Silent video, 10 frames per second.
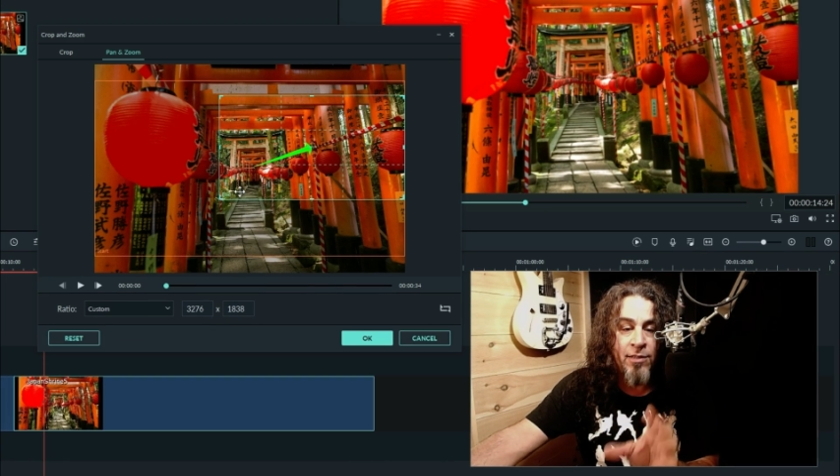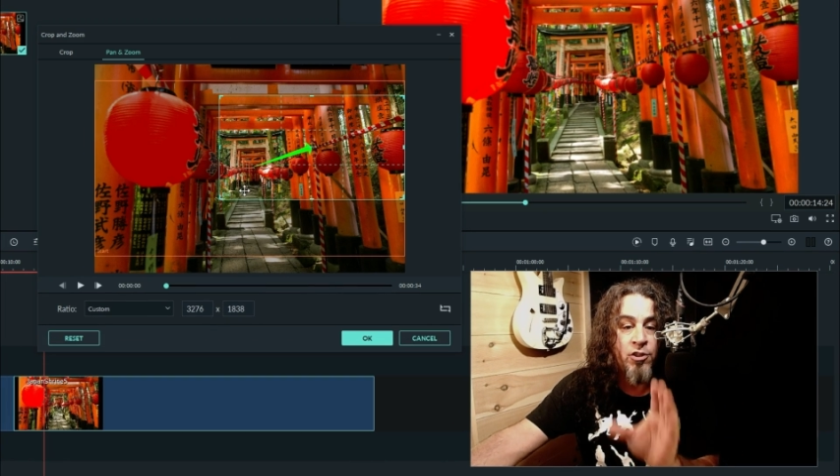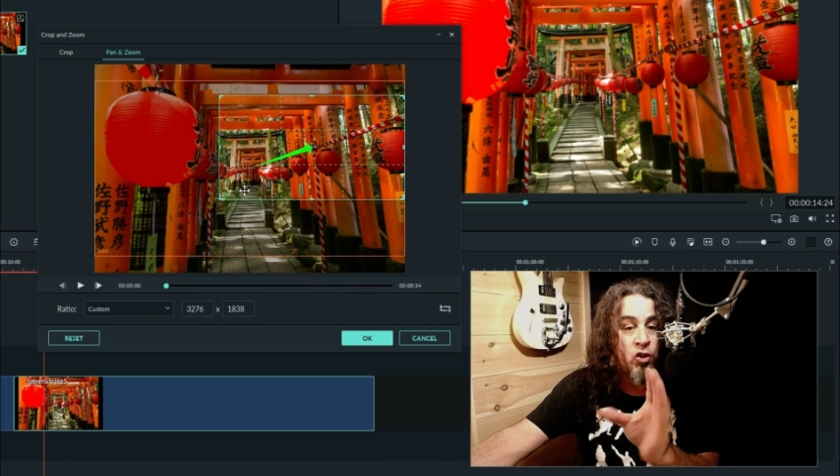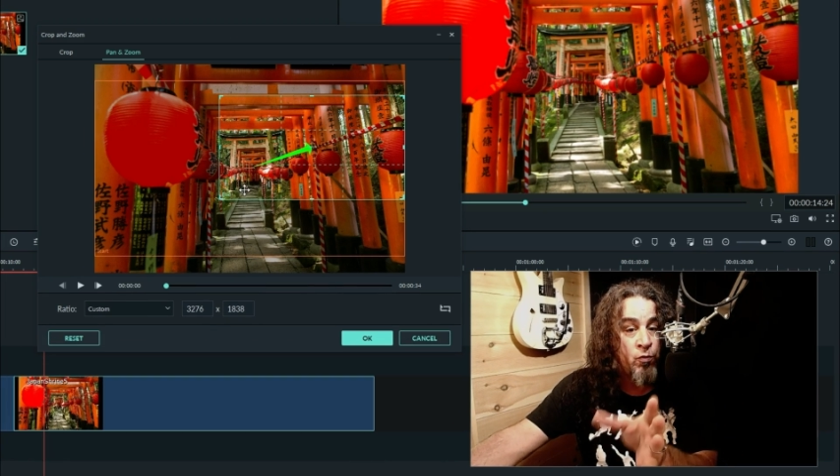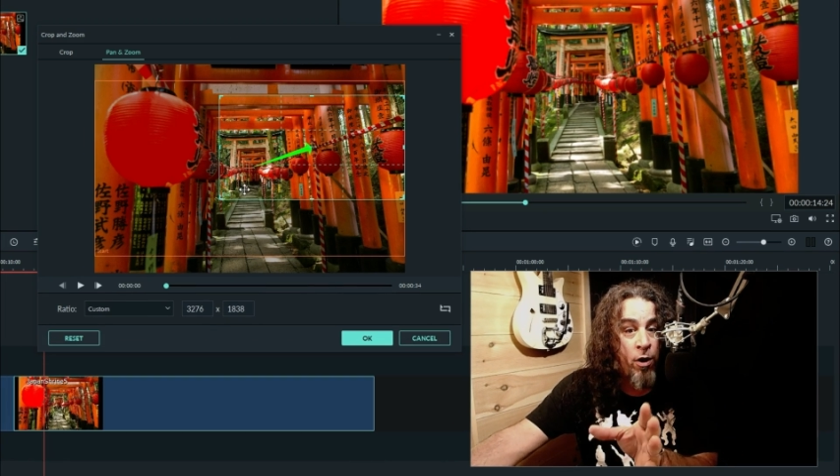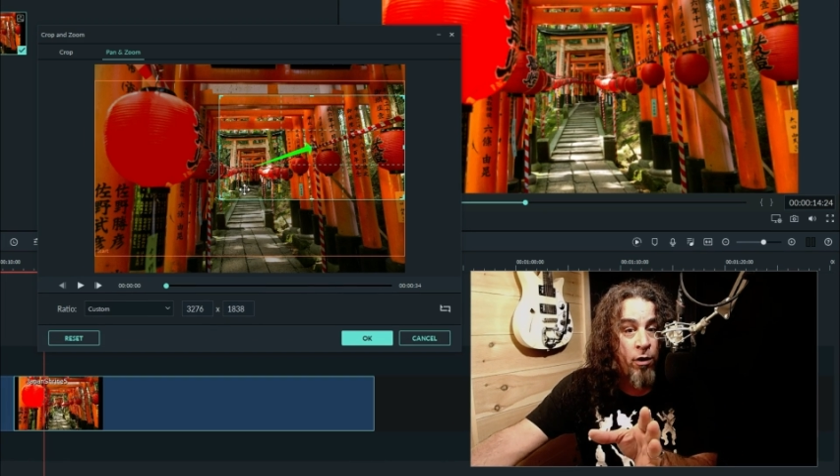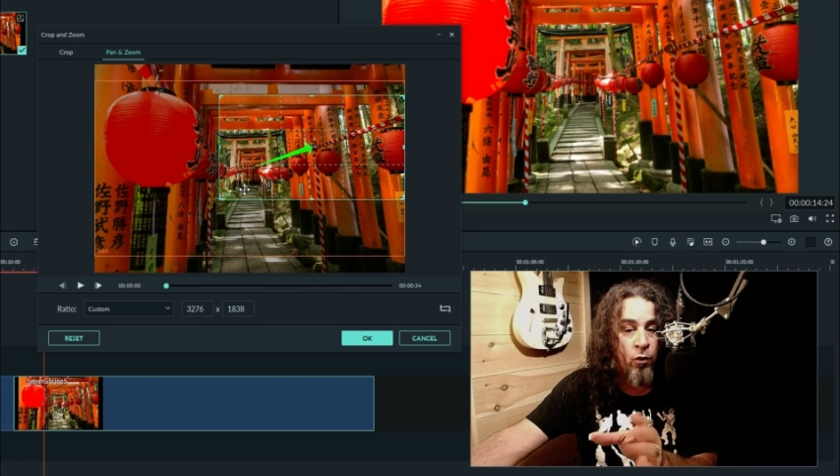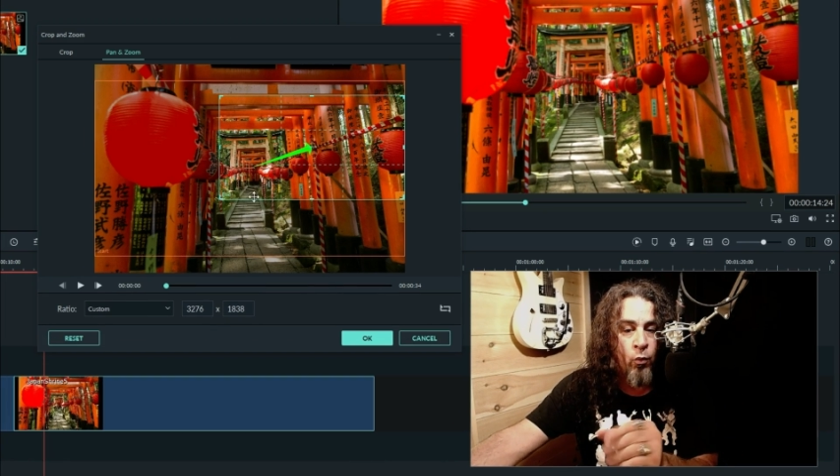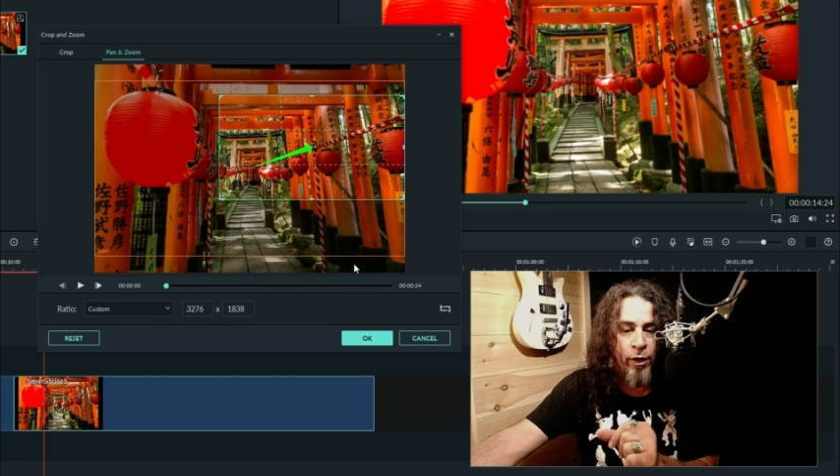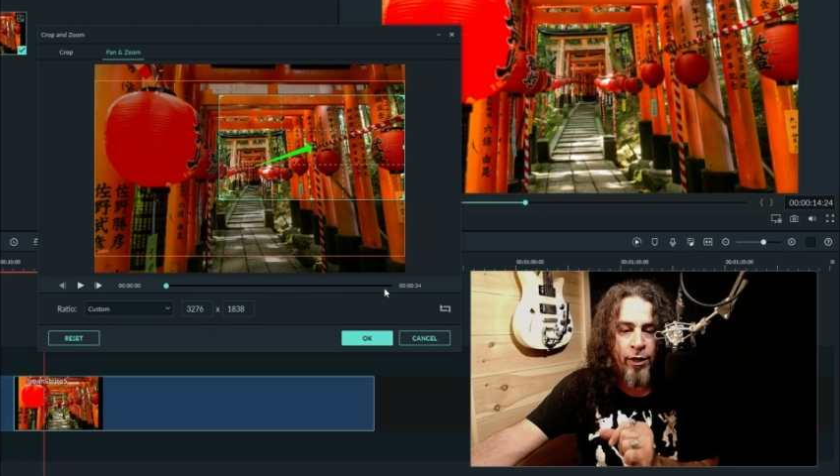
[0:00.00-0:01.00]
is the
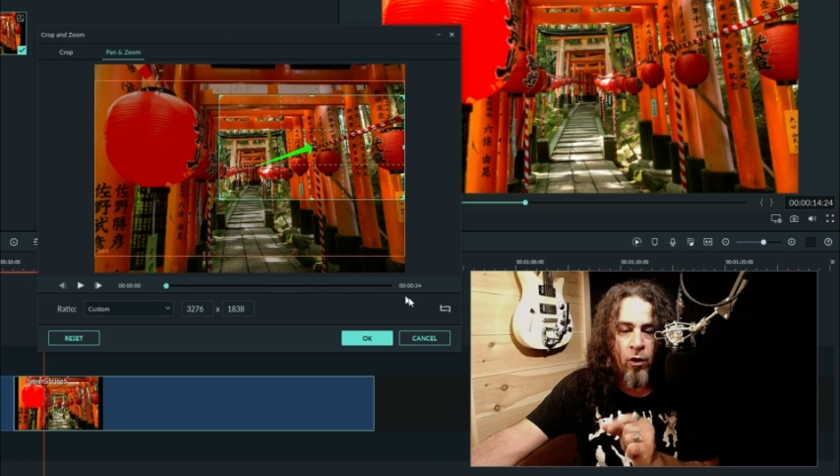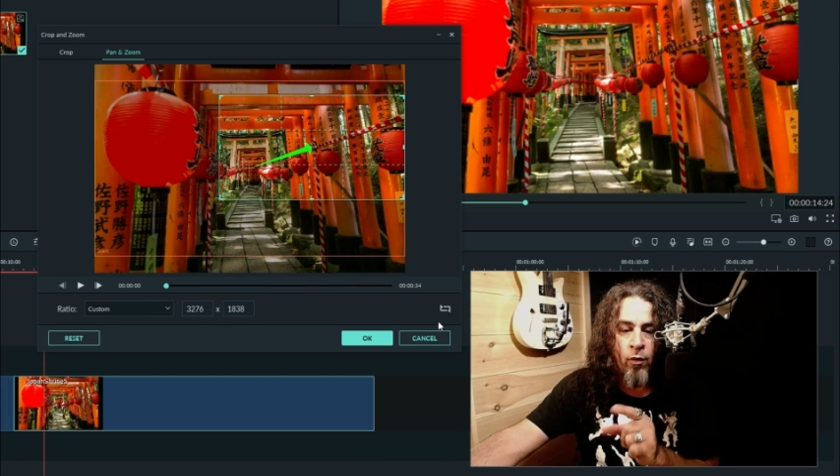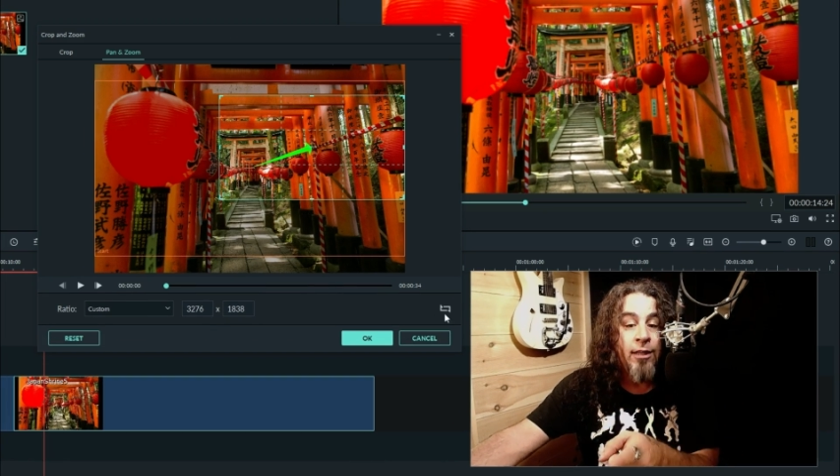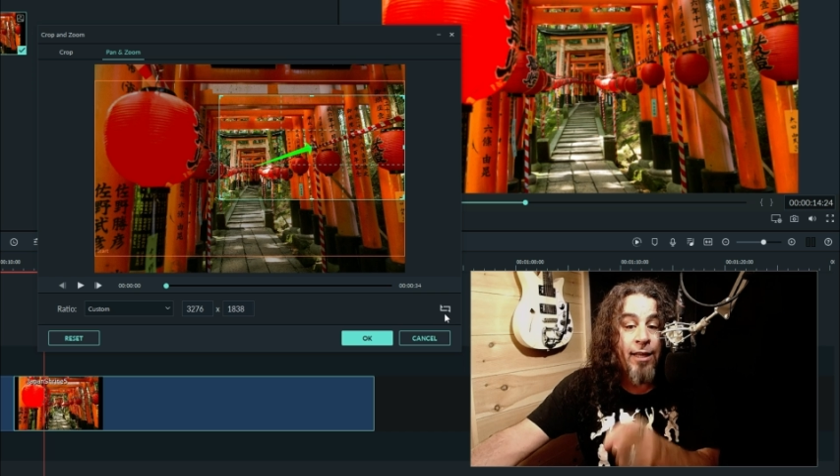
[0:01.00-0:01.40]
smaller window.